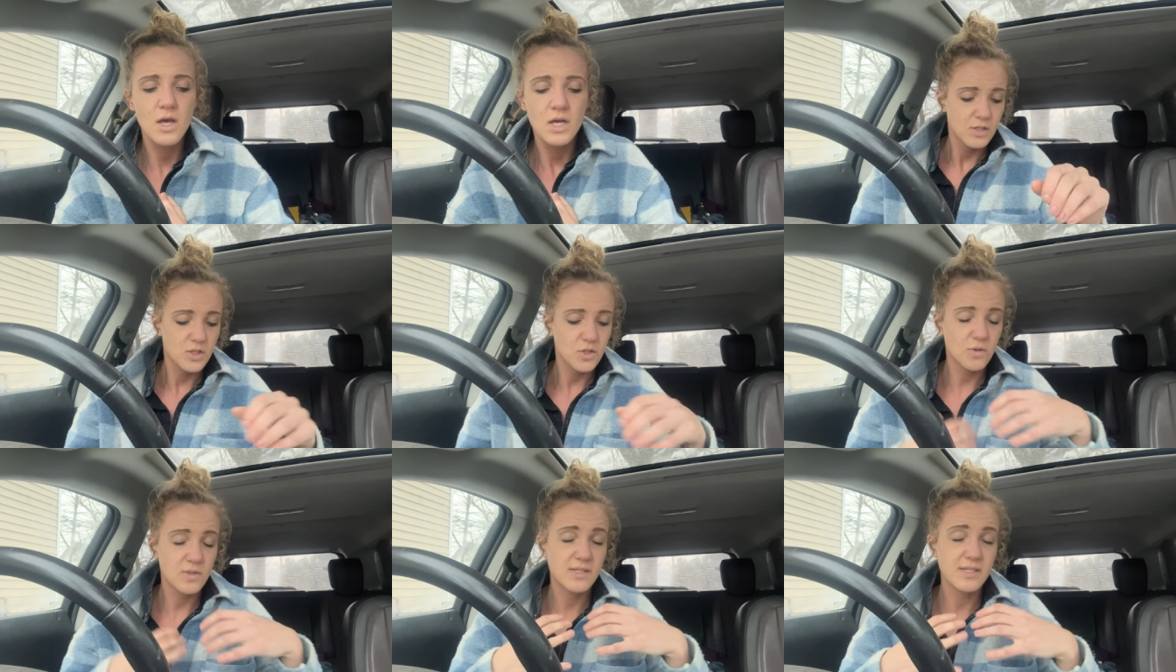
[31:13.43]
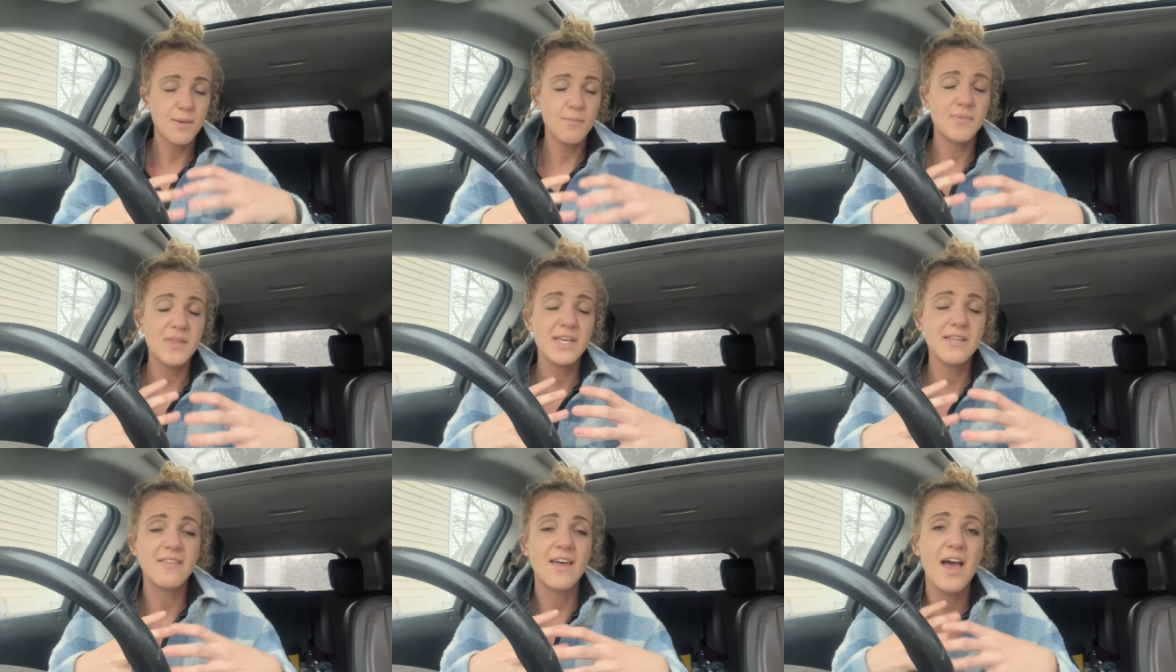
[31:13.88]
So
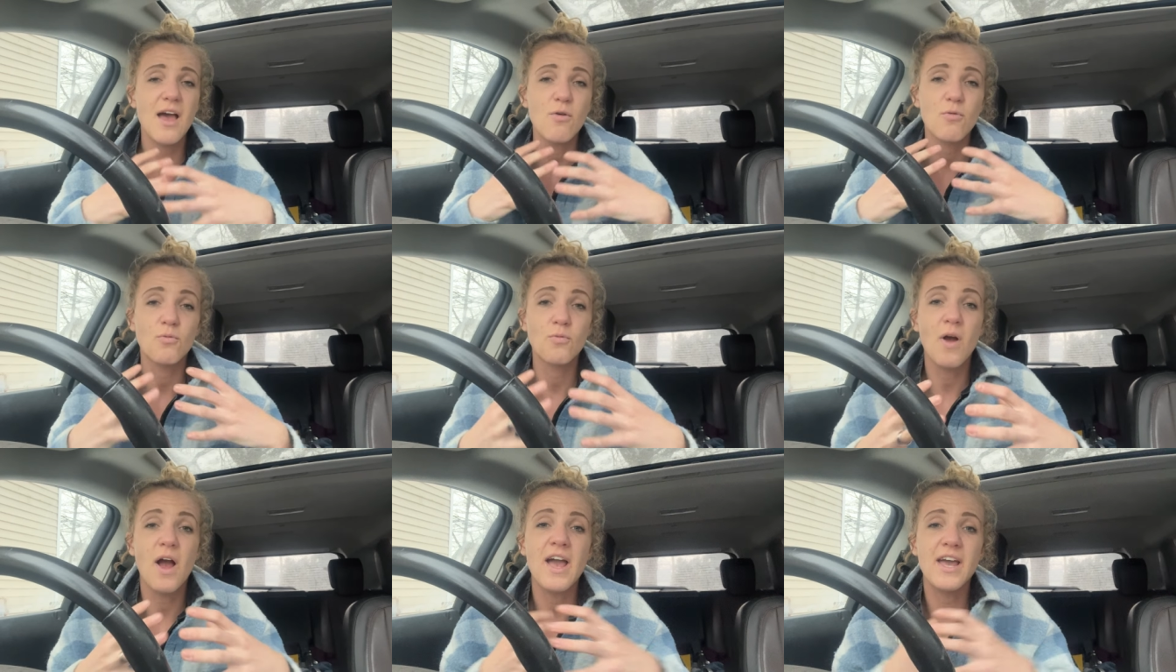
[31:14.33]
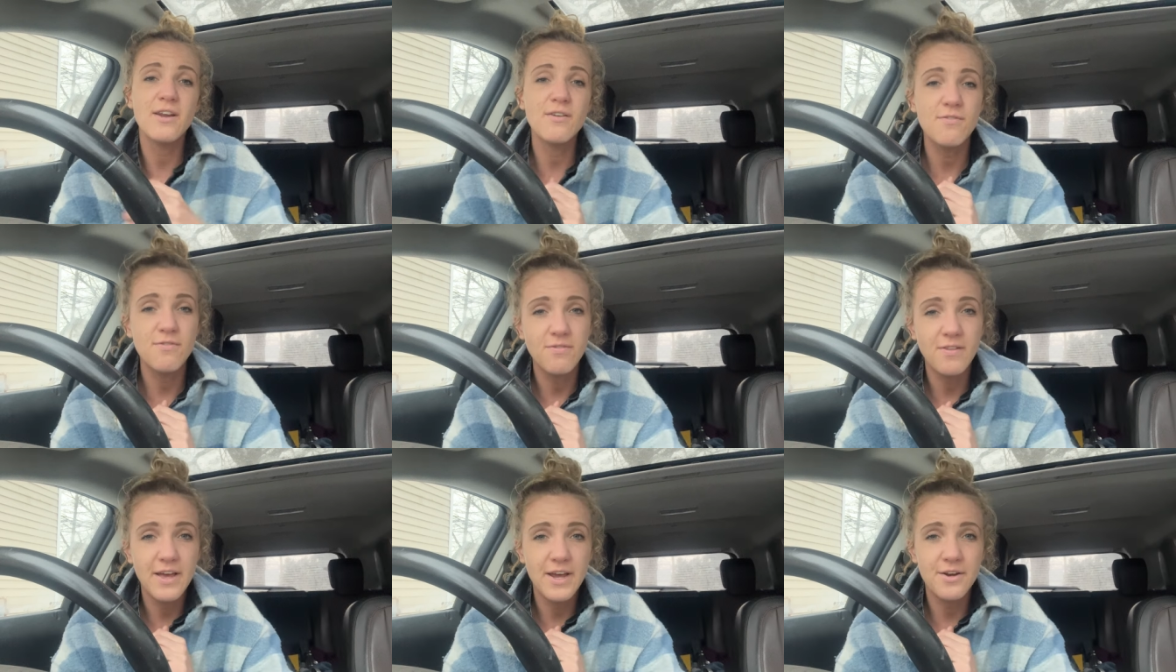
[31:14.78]
something that
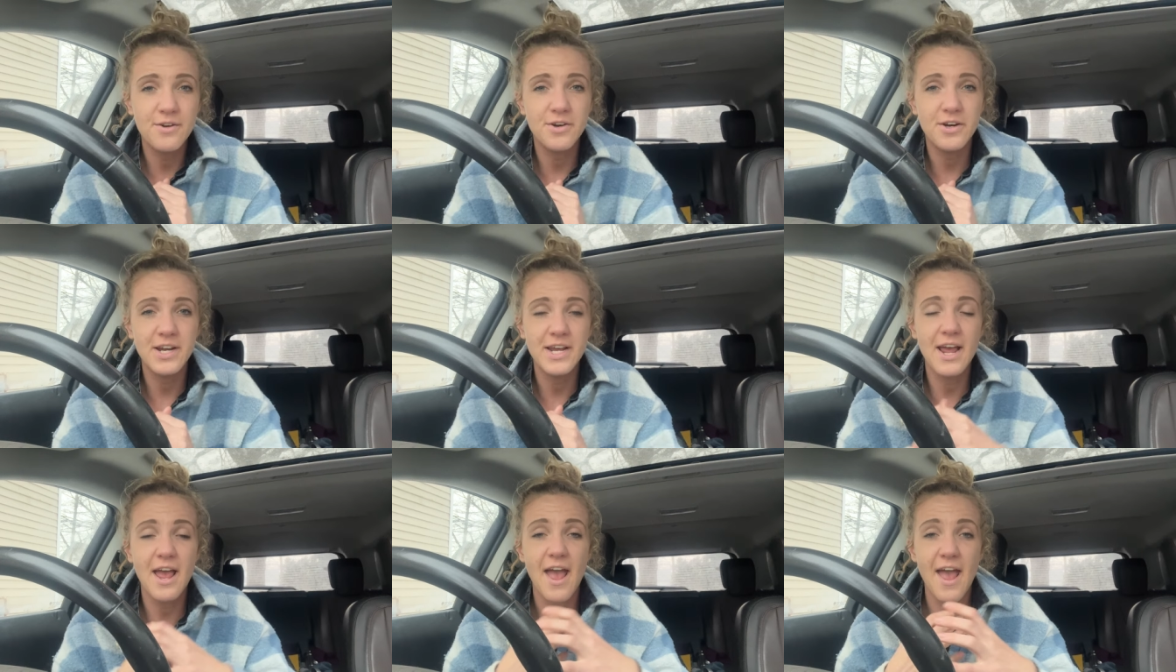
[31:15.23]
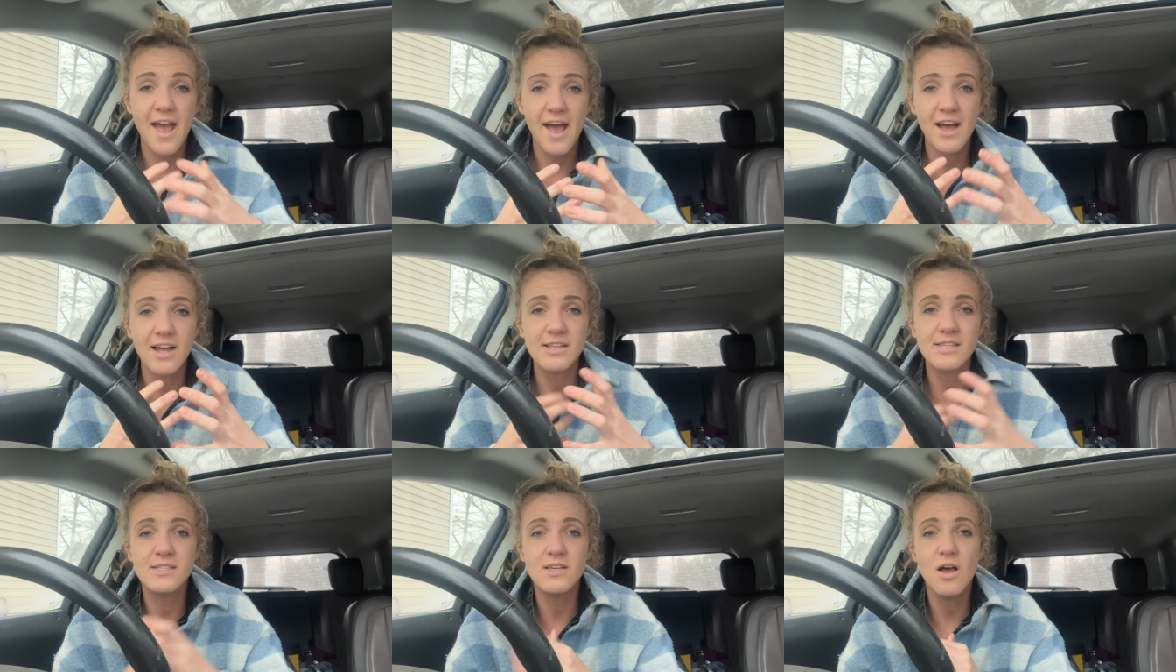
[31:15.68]
Ryan Flannery
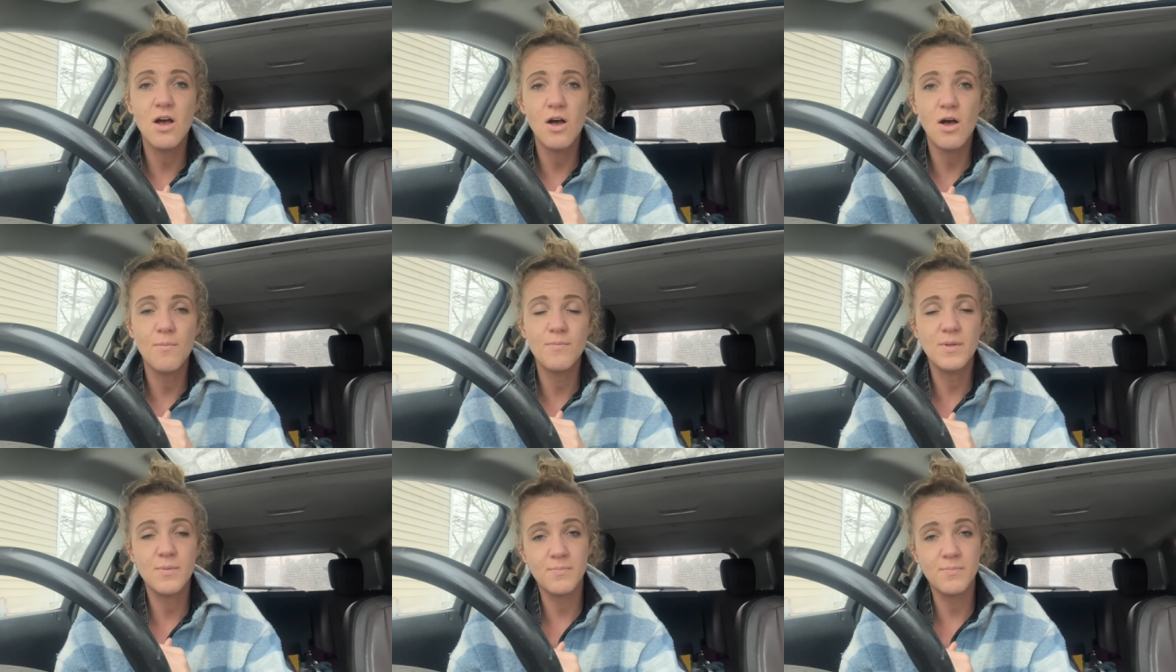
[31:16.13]
at um,